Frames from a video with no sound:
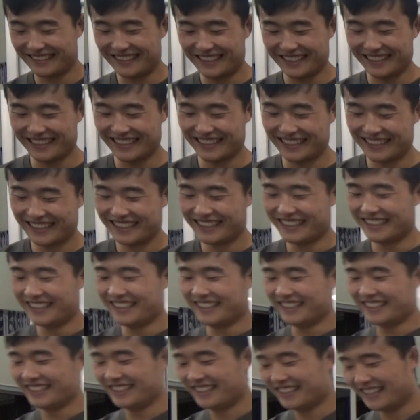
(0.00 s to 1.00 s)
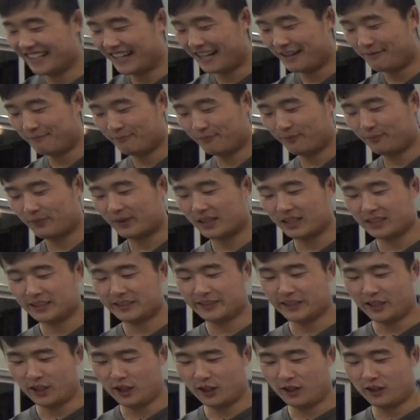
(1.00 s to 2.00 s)
right.
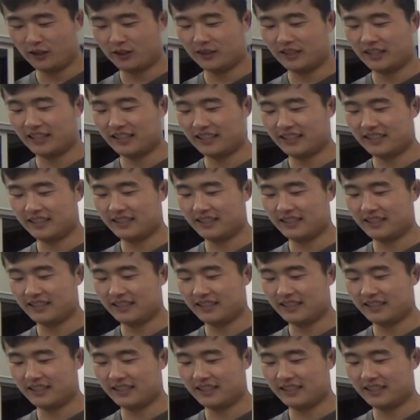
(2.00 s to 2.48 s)
So